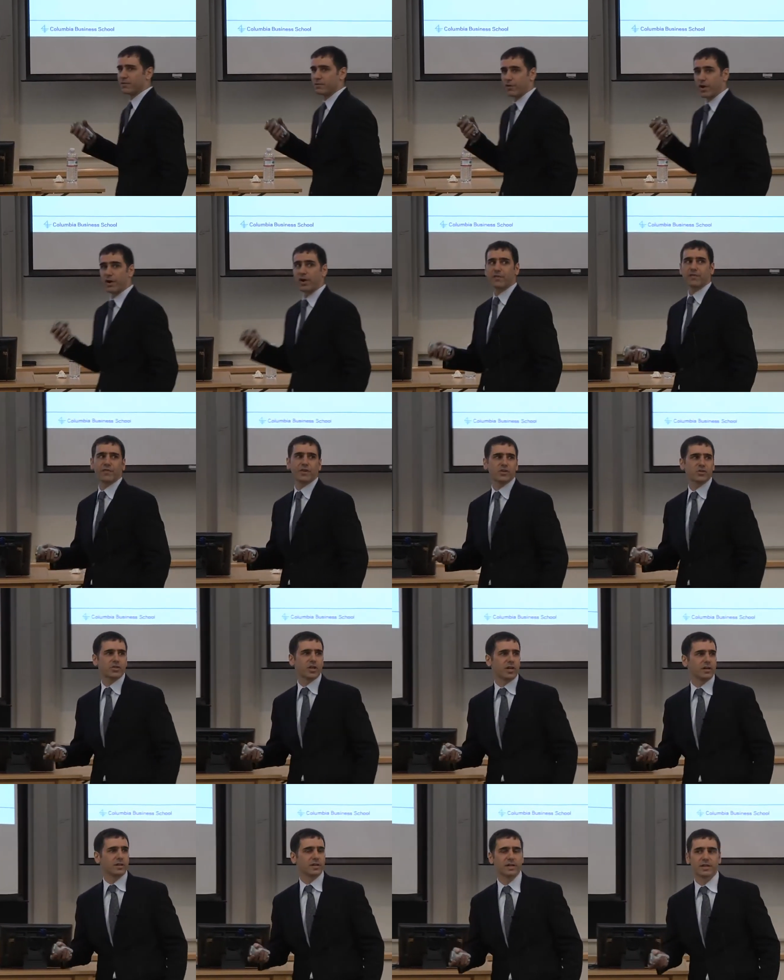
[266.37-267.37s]
very
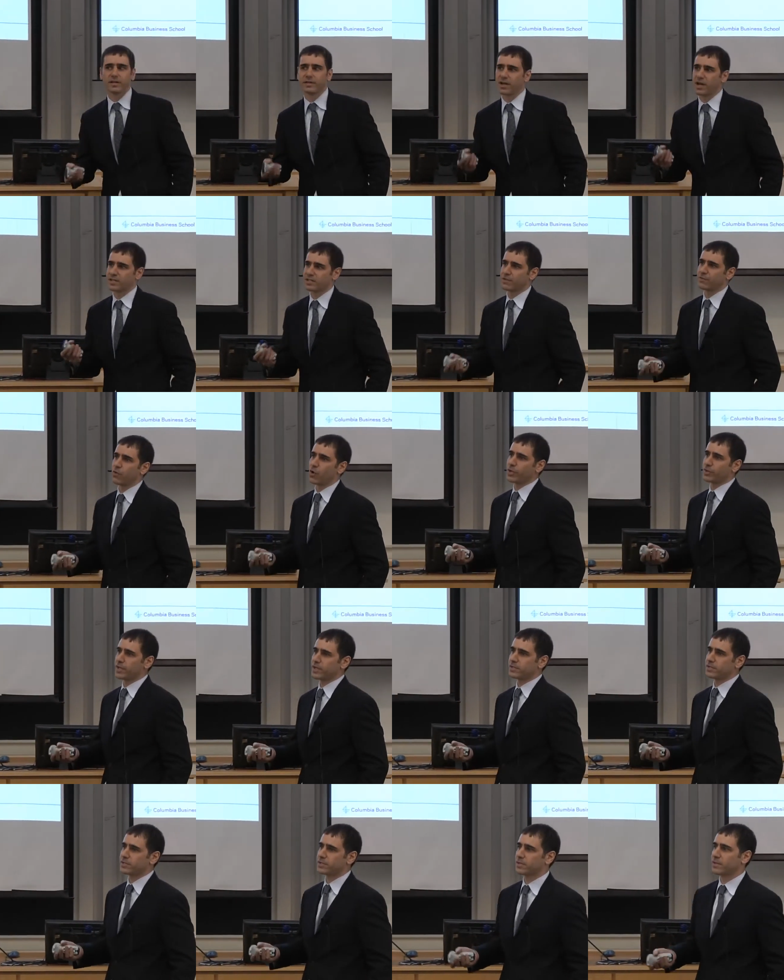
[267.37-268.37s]
efficient in tax
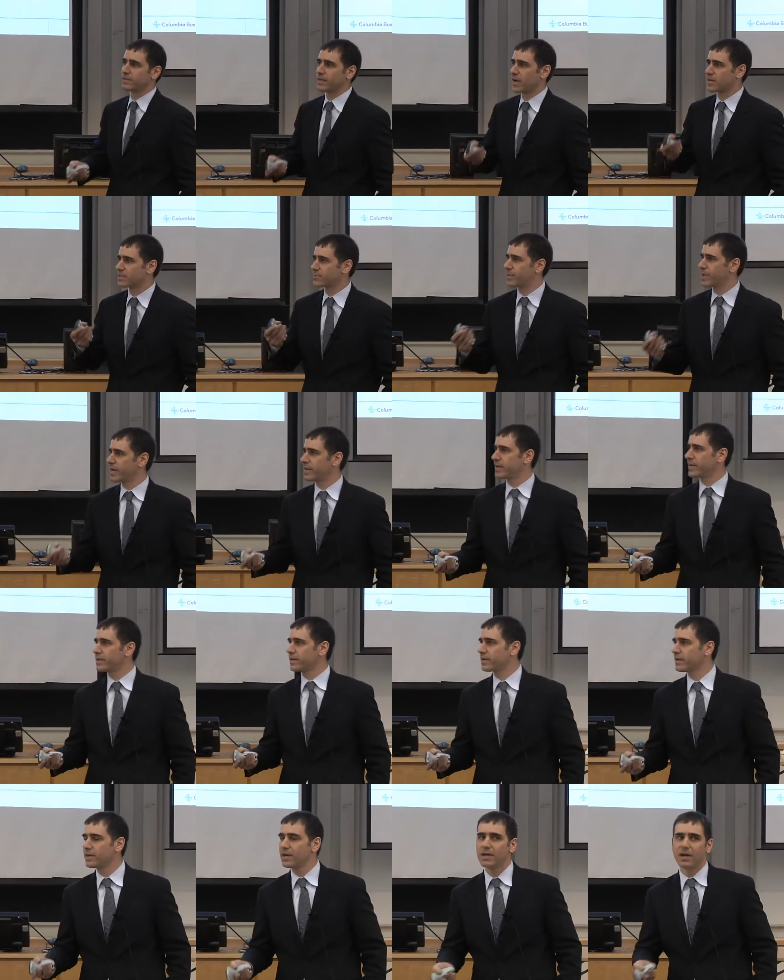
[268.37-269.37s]
avoidance and tax planning,
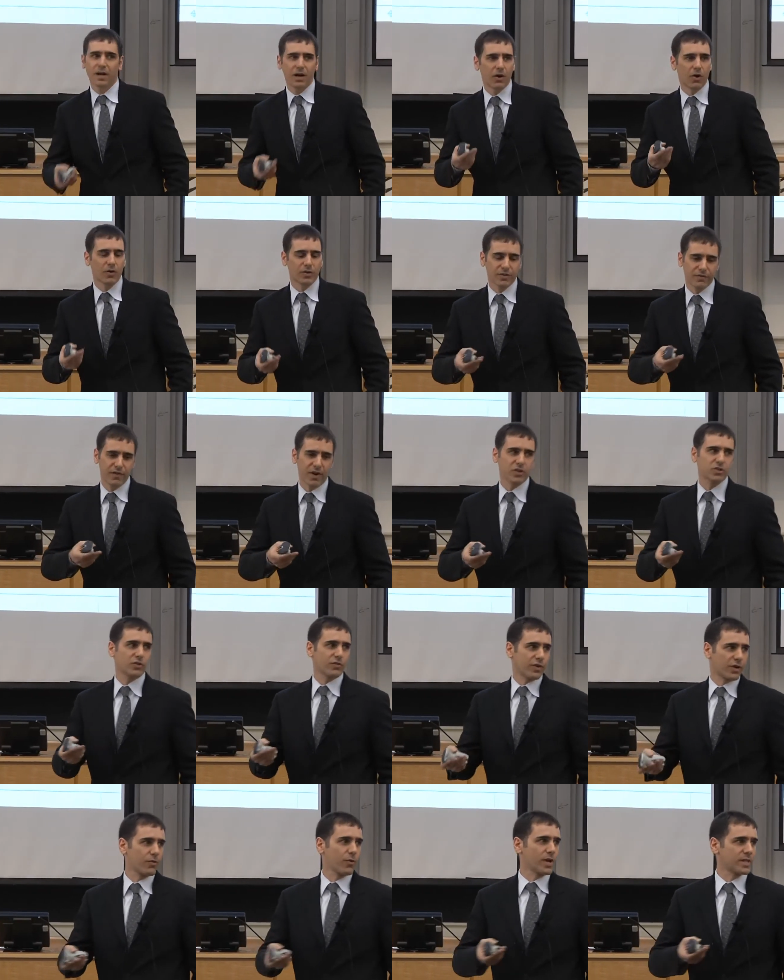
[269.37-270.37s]
on the verge of
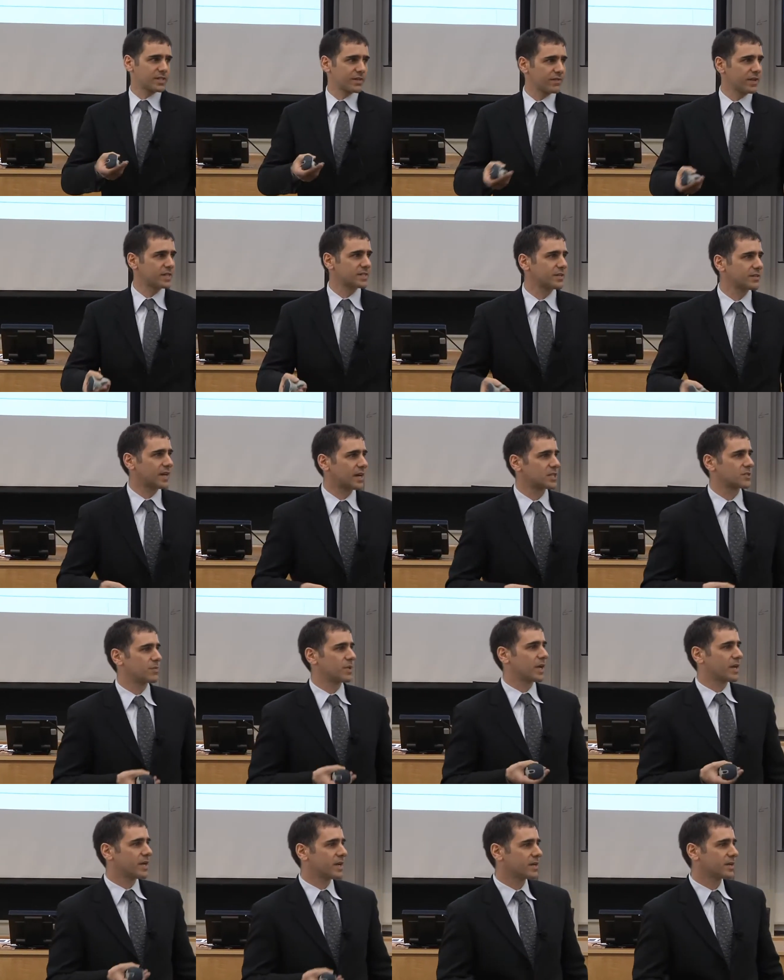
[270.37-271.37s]
aggressiveness in tax
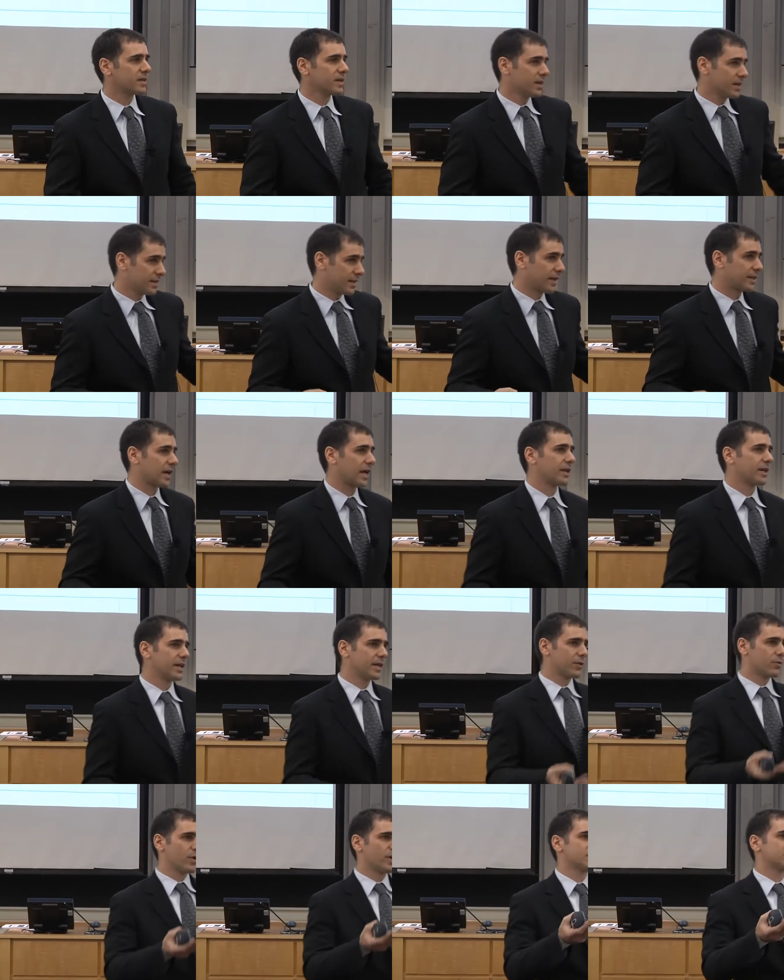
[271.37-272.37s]
planning that can
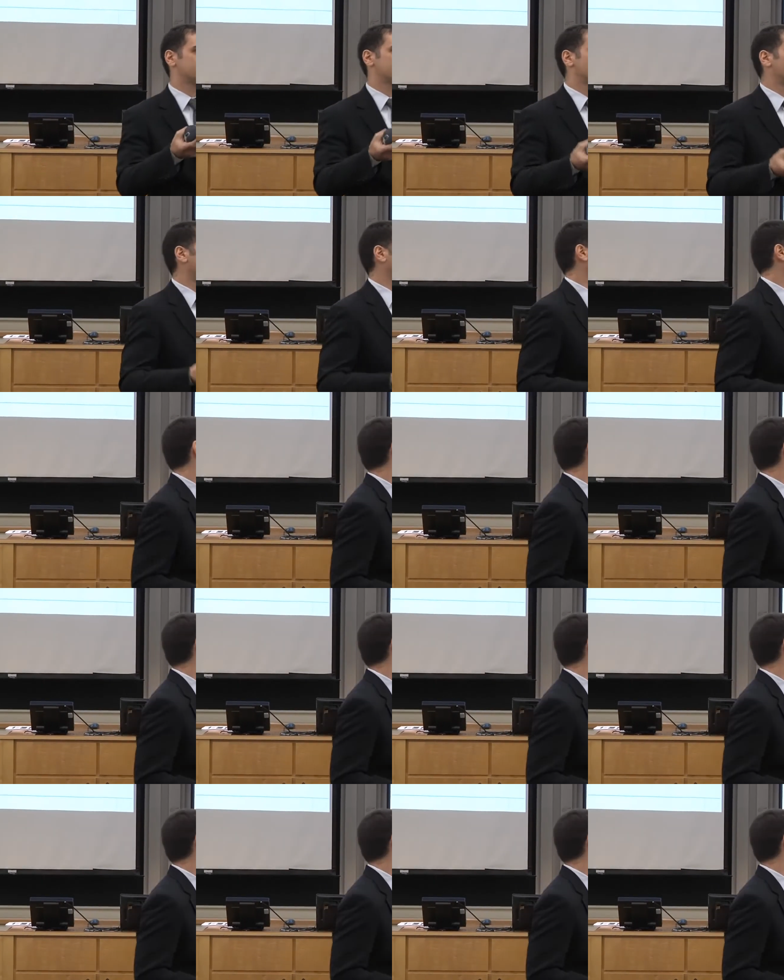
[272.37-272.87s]
increase the bottom